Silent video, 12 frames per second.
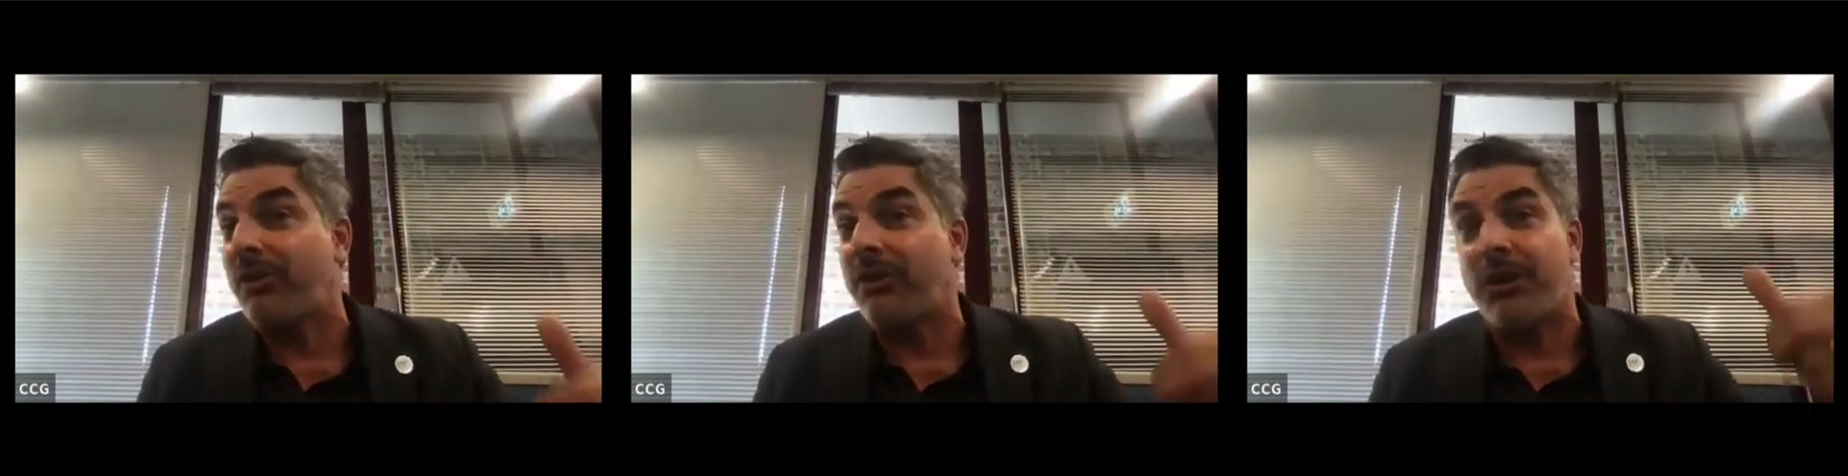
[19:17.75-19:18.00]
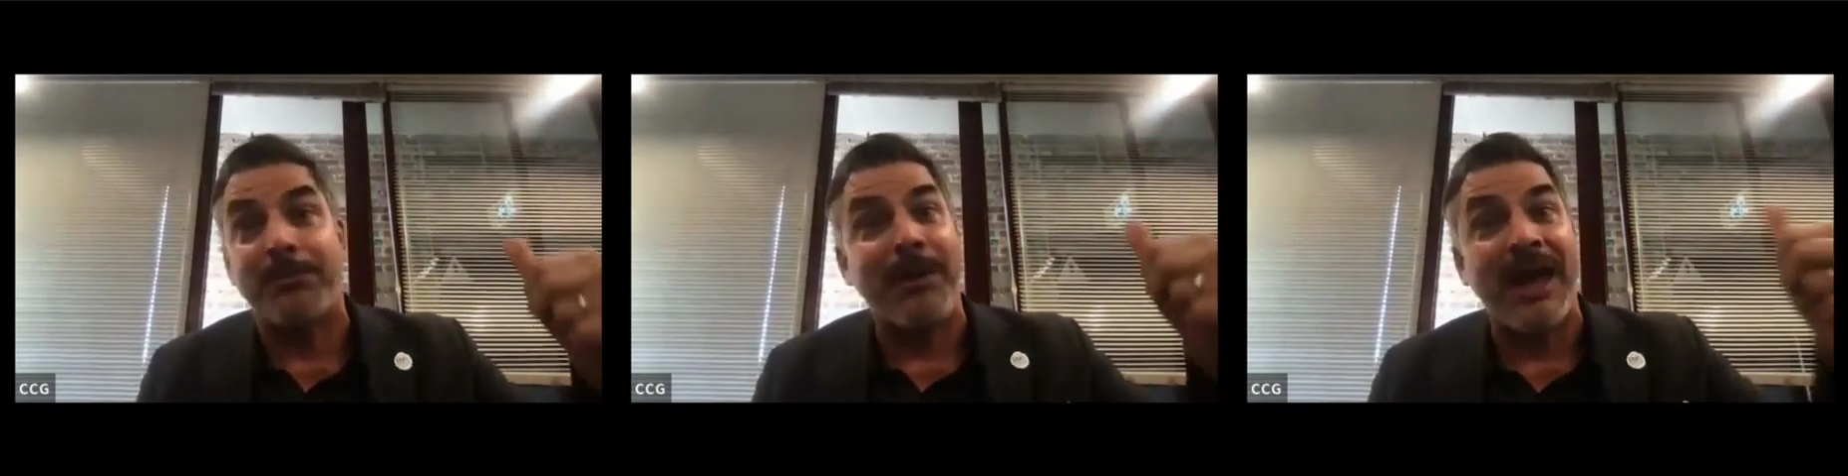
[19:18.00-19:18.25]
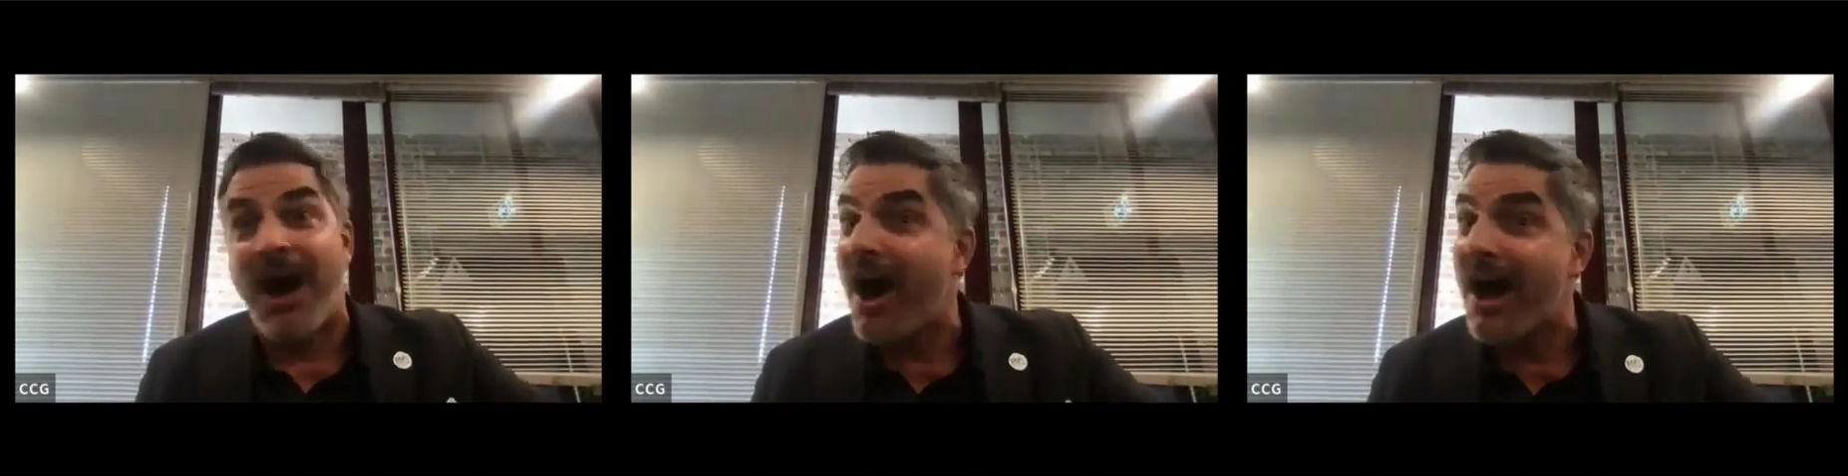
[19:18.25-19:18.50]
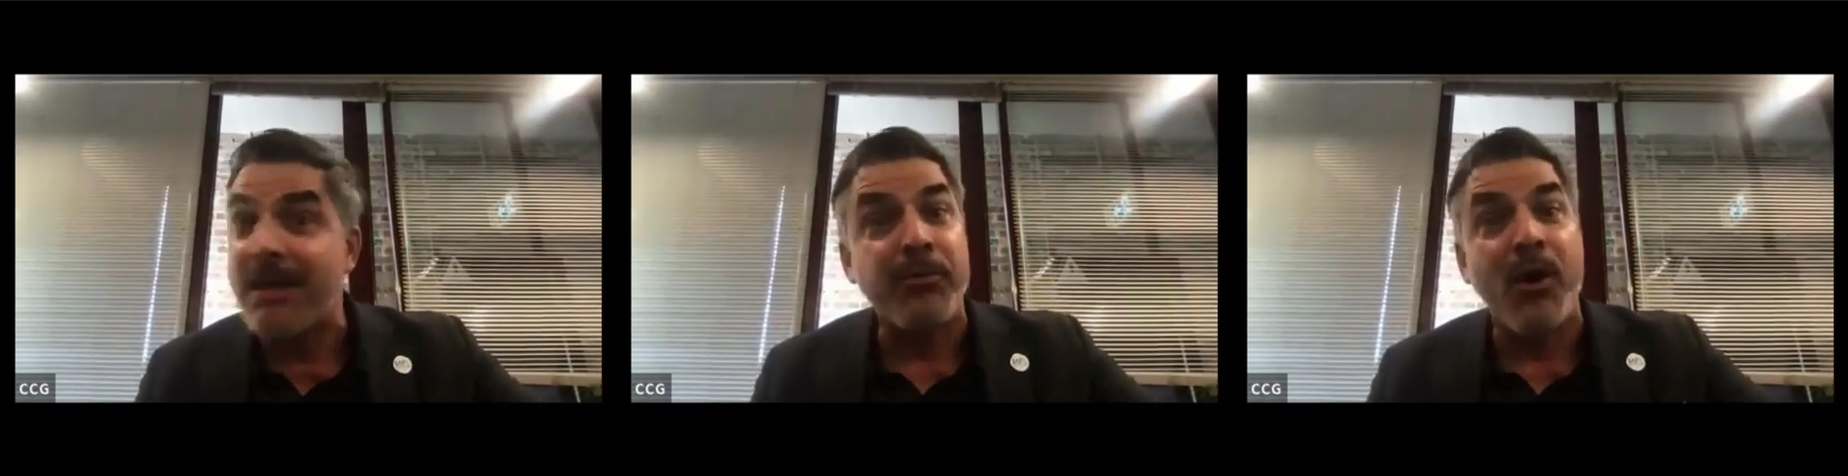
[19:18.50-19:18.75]
You're going to pay a
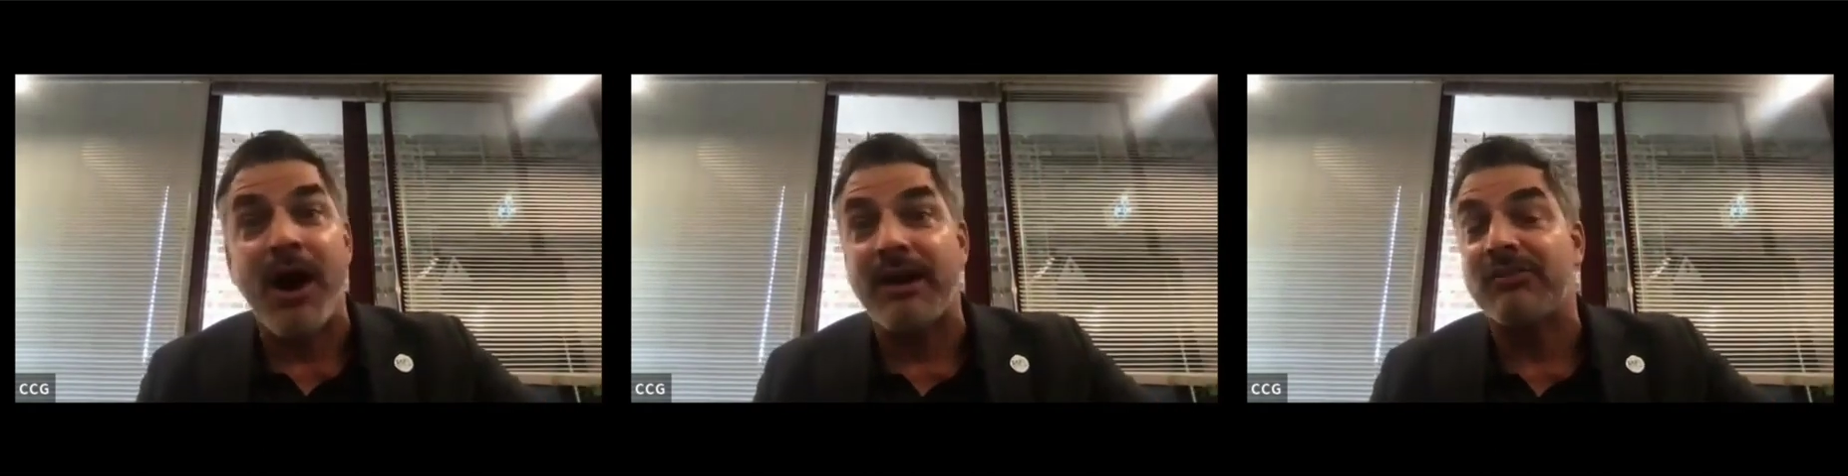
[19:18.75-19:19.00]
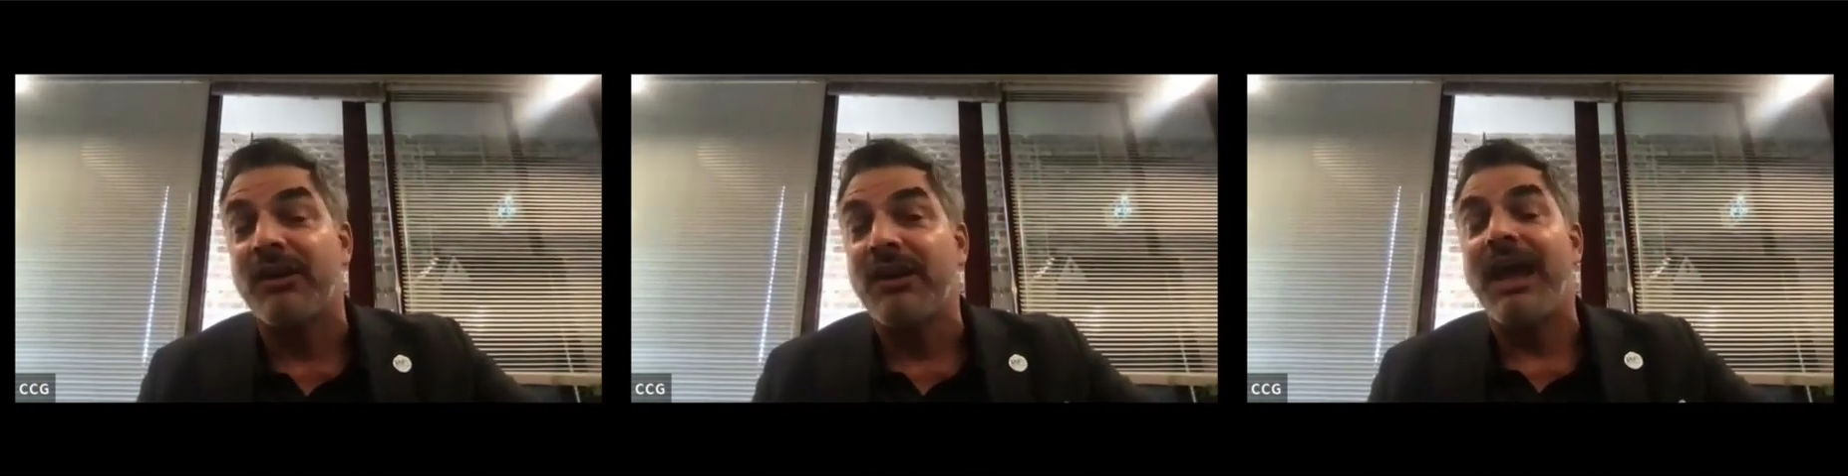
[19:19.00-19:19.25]
high price,